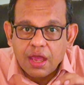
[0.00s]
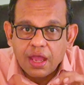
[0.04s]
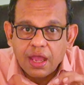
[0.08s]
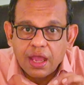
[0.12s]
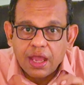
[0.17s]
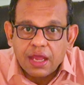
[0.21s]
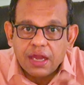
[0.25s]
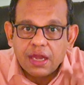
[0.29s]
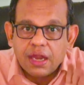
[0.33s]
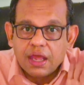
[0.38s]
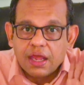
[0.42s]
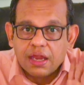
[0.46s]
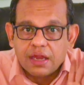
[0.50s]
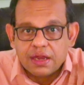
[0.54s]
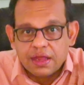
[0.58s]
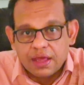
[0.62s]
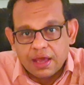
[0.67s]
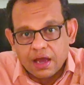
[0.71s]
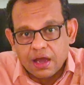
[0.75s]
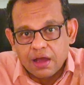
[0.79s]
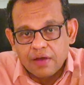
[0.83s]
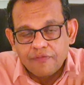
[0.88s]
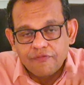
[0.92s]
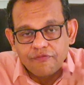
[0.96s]
in
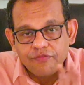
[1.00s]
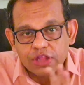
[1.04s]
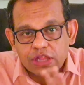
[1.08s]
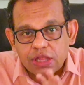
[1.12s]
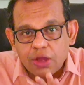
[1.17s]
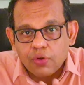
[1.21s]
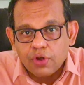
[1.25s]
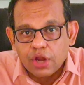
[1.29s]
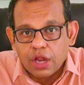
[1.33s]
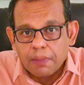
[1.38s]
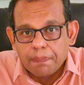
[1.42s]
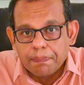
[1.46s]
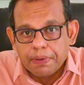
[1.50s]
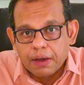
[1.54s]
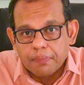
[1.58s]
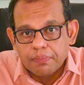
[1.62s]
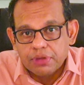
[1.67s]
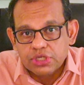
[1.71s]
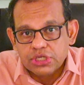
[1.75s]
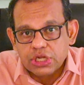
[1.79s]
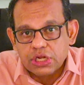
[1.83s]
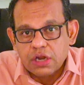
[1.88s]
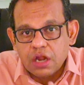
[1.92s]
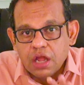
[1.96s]
India without a
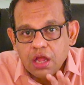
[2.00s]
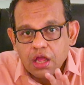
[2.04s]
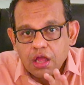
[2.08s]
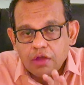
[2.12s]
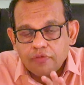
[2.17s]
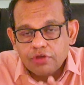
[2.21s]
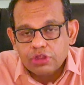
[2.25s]
permission,